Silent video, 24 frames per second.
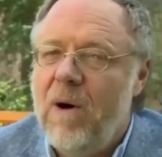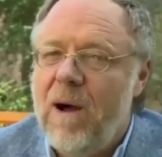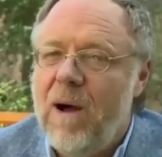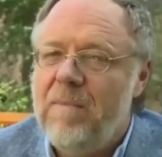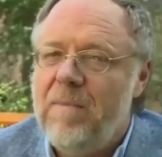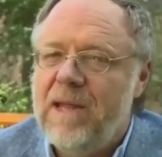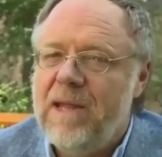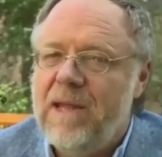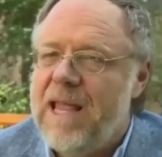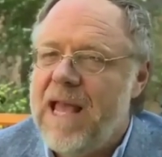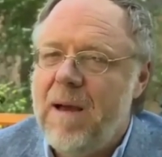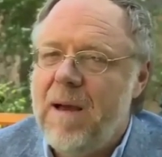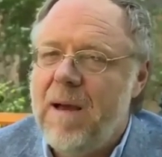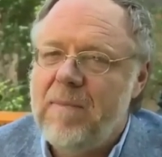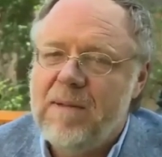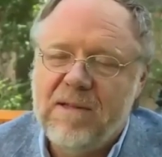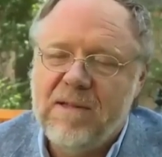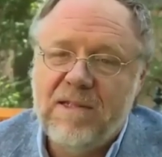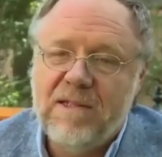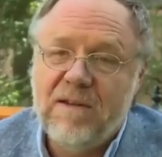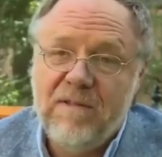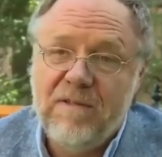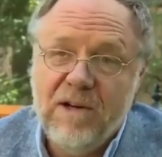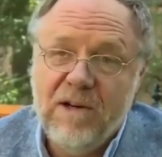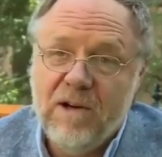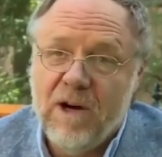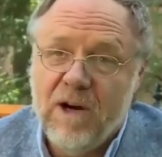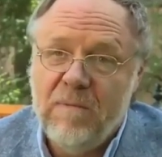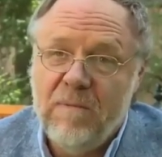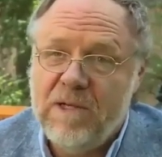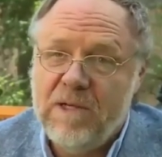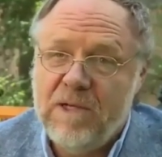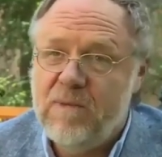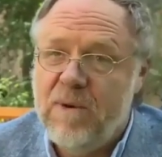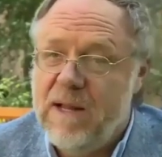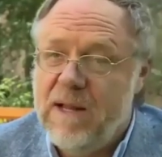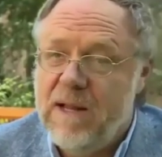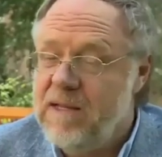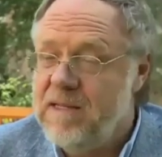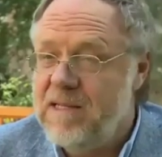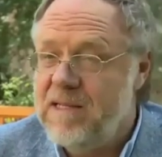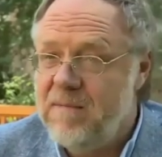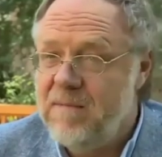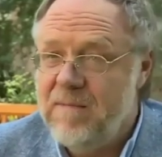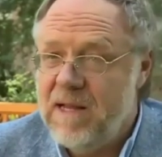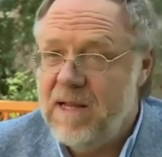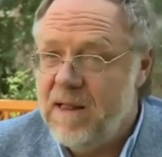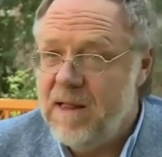up the capitals of Europe as well
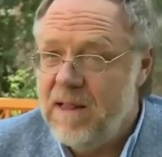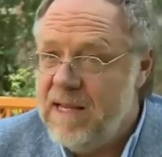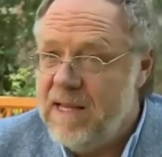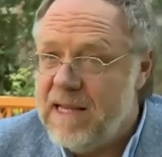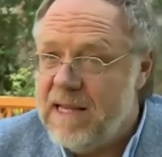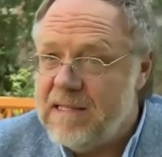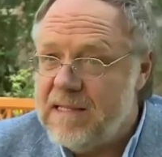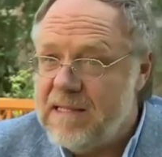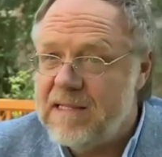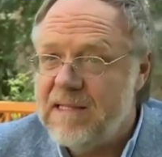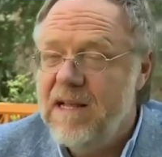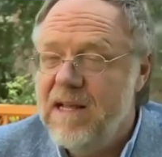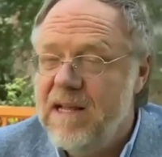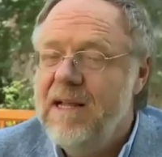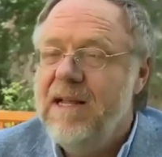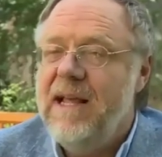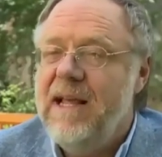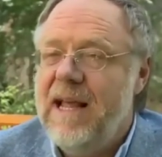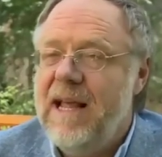as the Middle East.